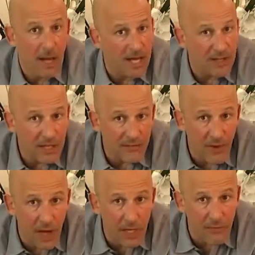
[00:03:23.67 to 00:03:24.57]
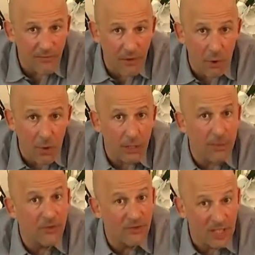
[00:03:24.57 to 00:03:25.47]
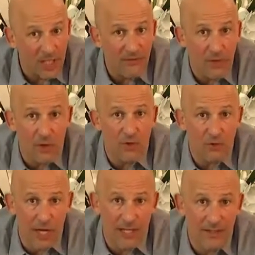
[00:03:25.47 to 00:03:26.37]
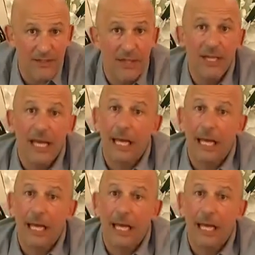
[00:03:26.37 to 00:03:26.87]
By identifying and following the most significant trends